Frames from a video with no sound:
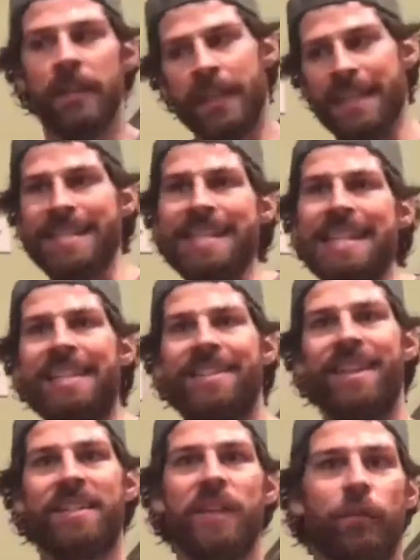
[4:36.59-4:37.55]
It needs
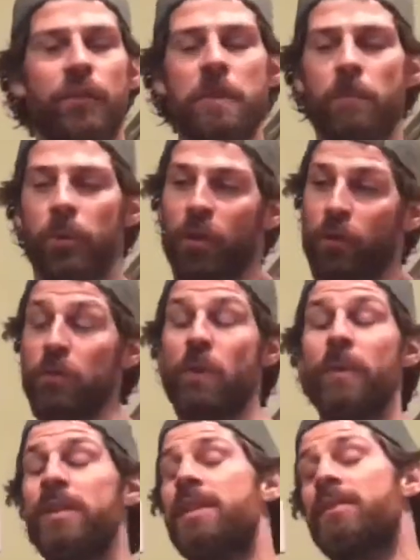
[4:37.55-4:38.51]
that different input. If you
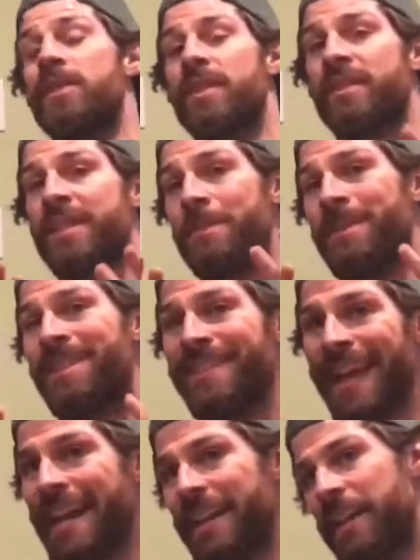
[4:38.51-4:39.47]
always give it the same
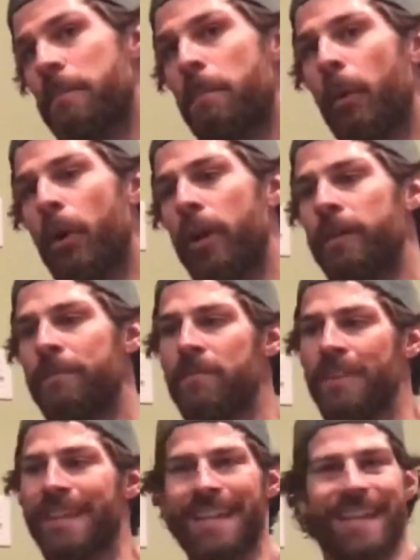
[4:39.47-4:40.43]
static input,
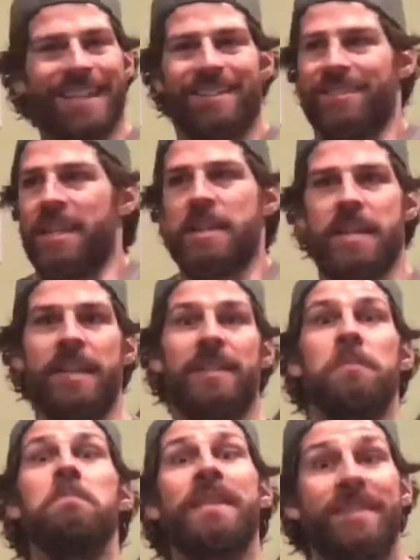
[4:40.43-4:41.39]

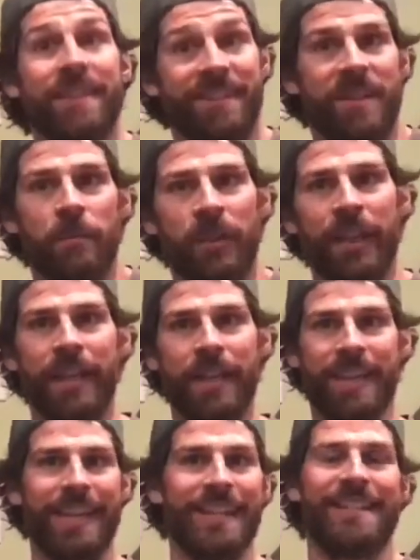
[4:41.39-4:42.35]
it's missing something.
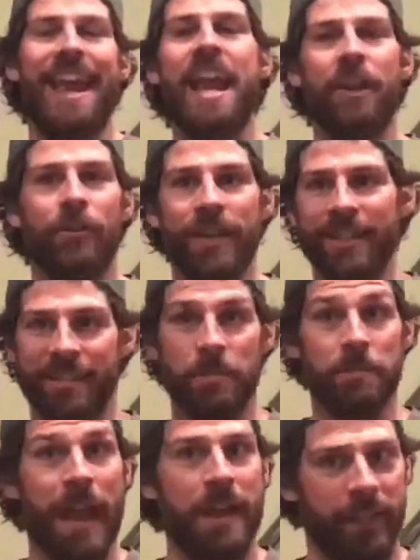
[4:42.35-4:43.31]
It gets angry, it's
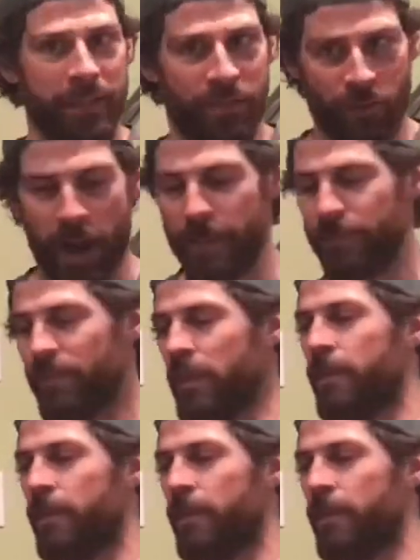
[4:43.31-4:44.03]
imbalanced, right?